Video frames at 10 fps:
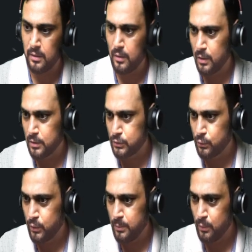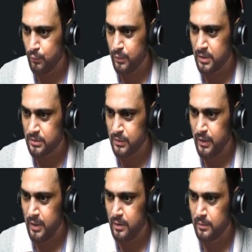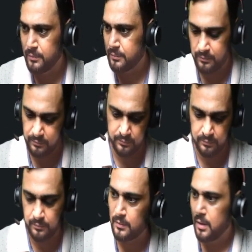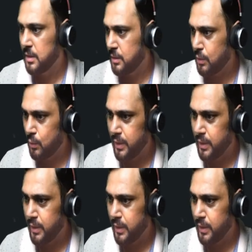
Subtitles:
also remove this rate. Now